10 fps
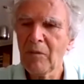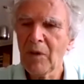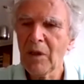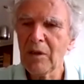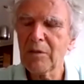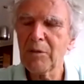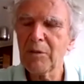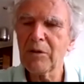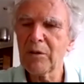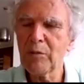its
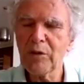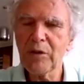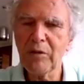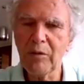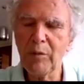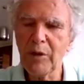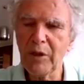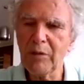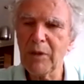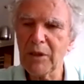metric dimension will be
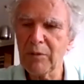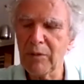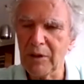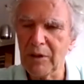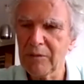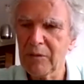n+1.